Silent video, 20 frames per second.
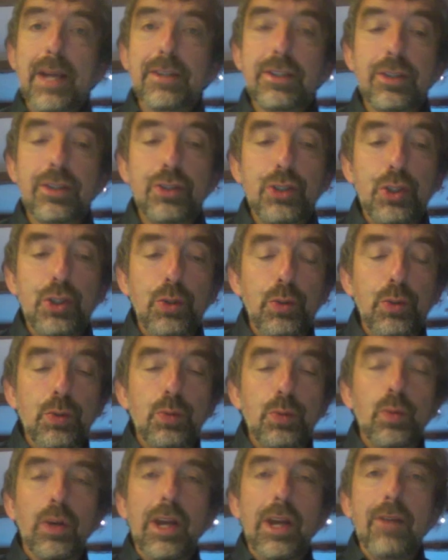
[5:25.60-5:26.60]
can choose
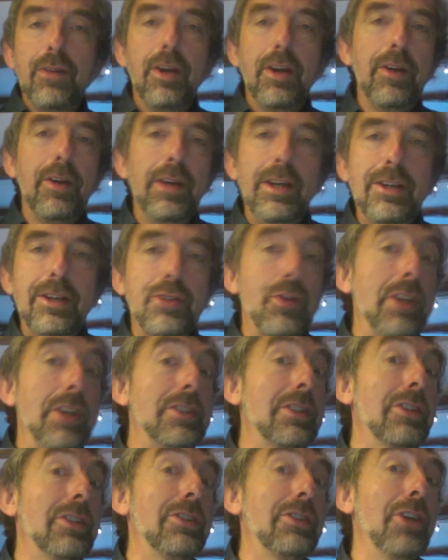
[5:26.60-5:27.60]
whatever
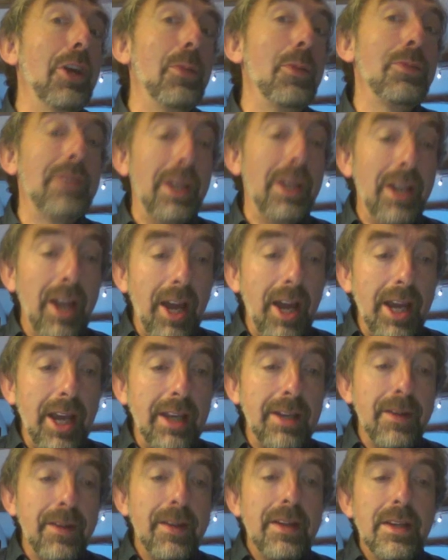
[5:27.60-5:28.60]
interest terms they
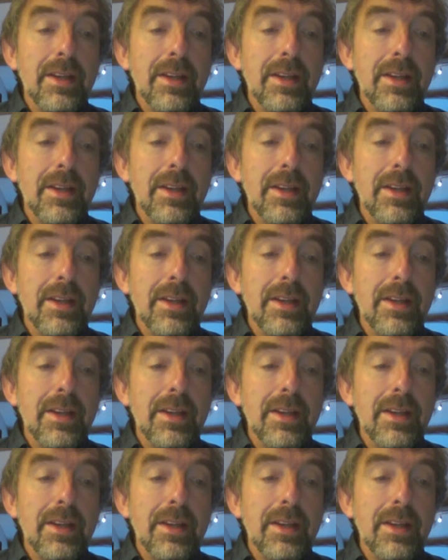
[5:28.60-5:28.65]
like,